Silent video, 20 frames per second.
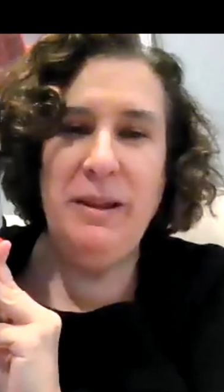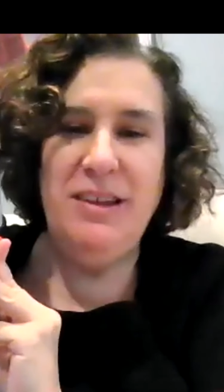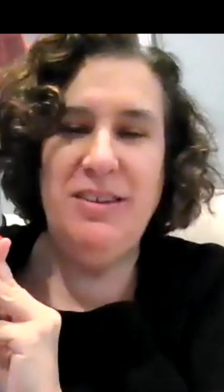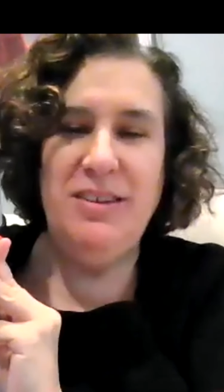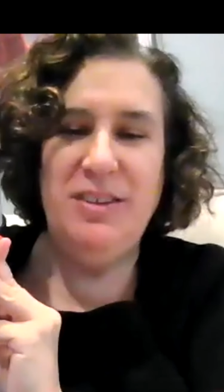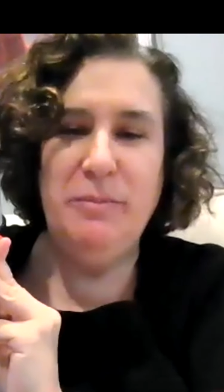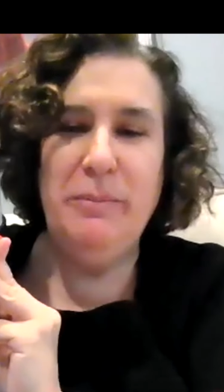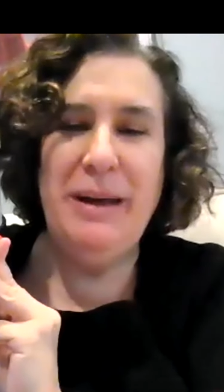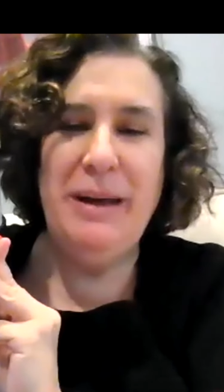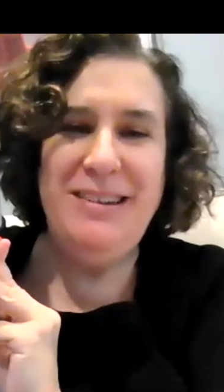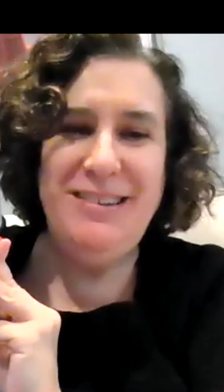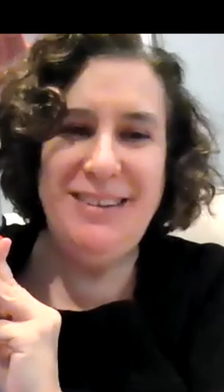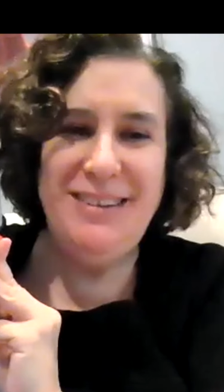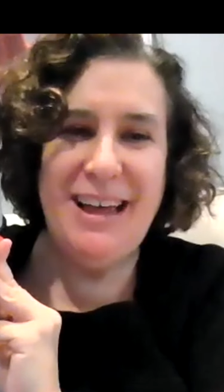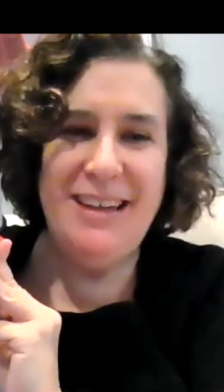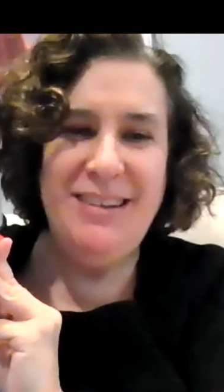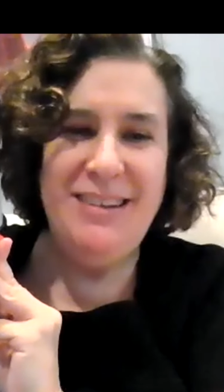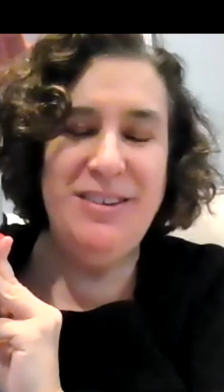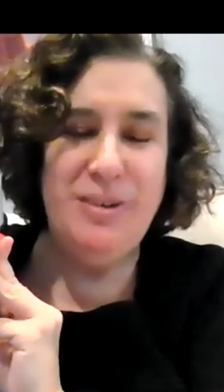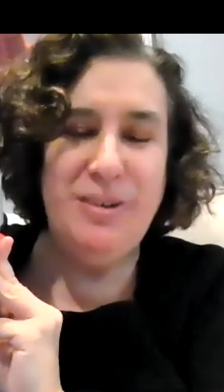This is my
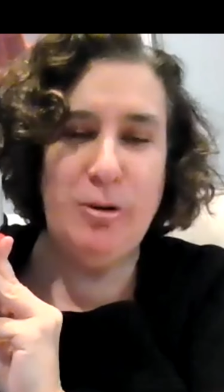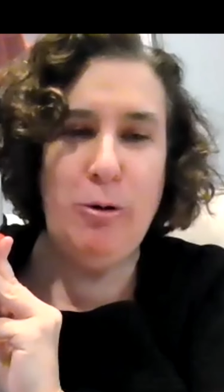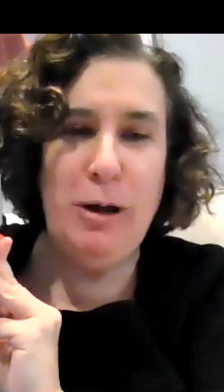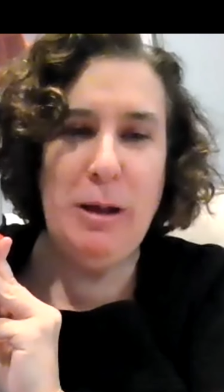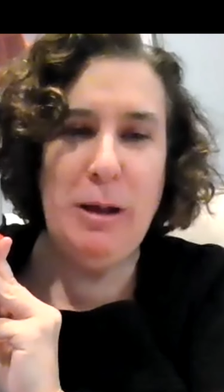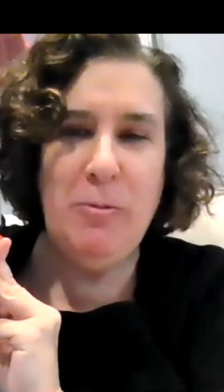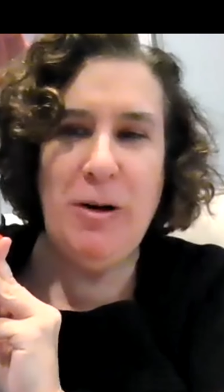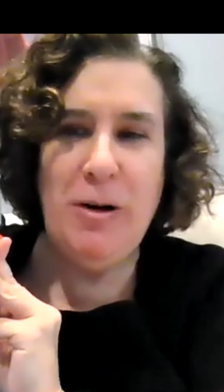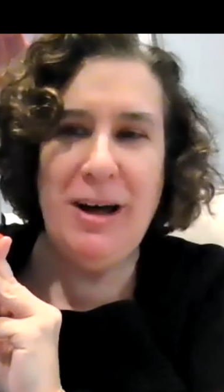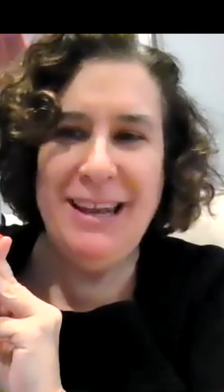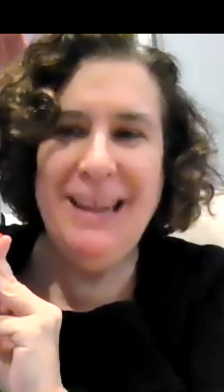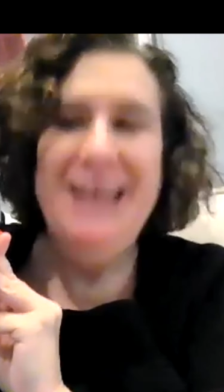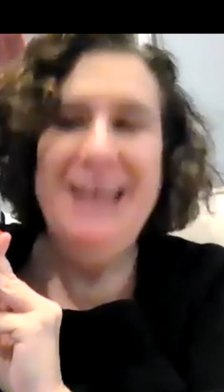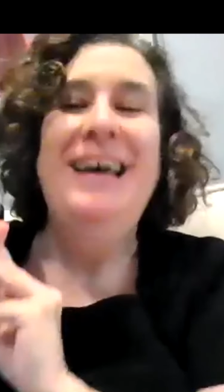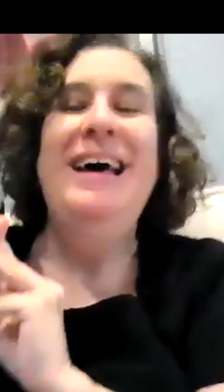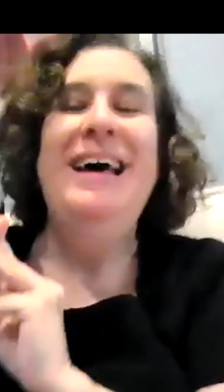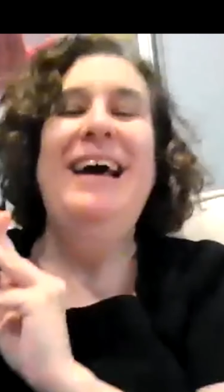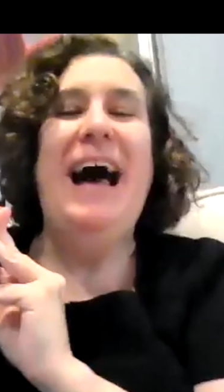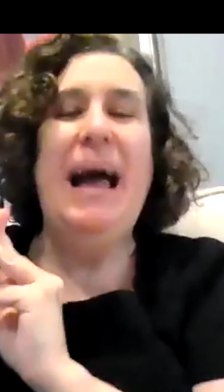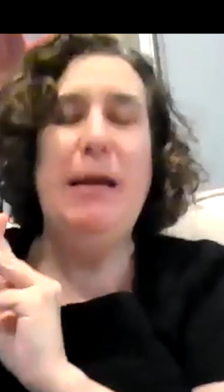son's toy one.
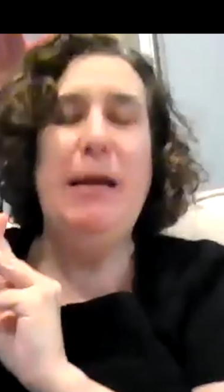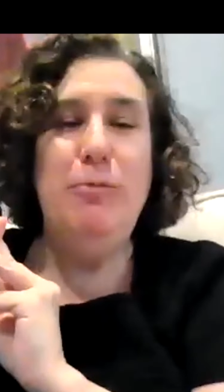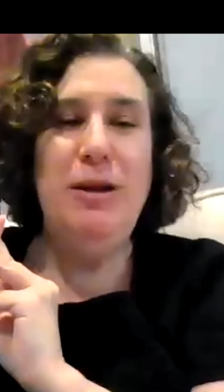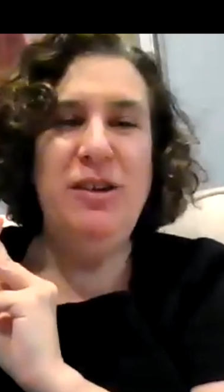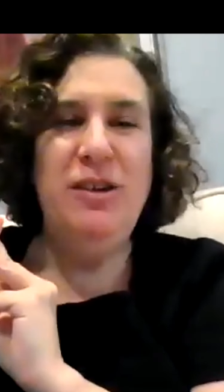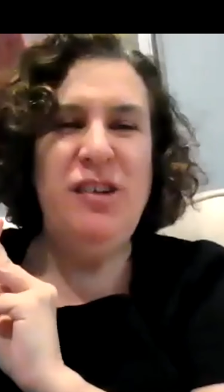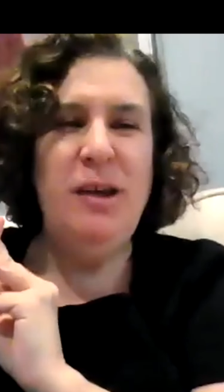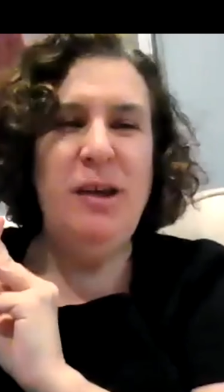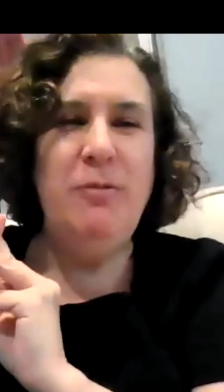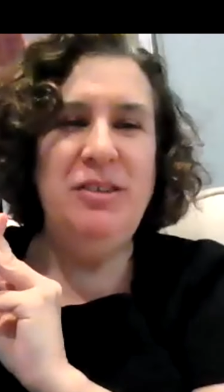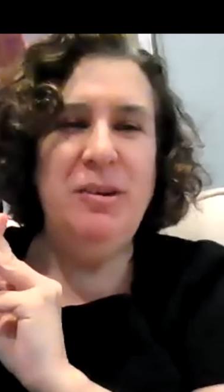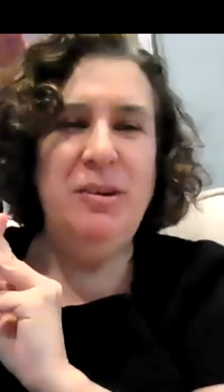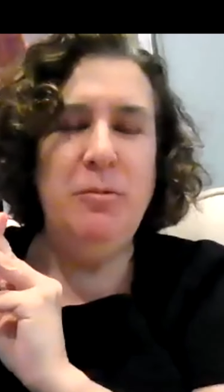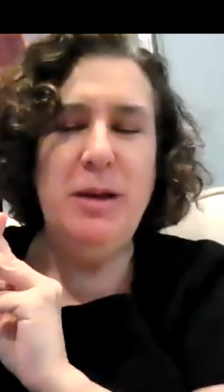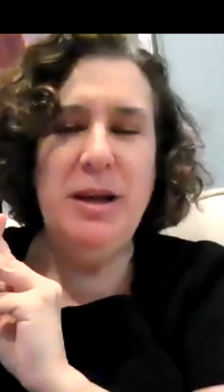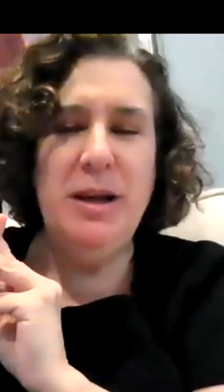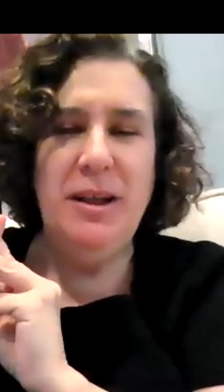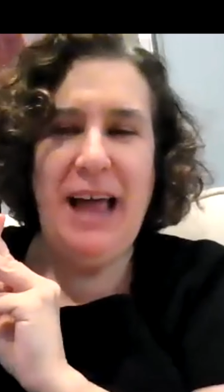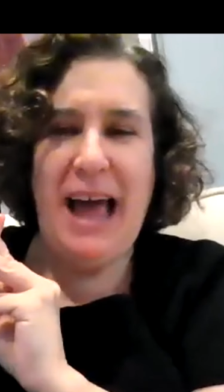I wish I was a real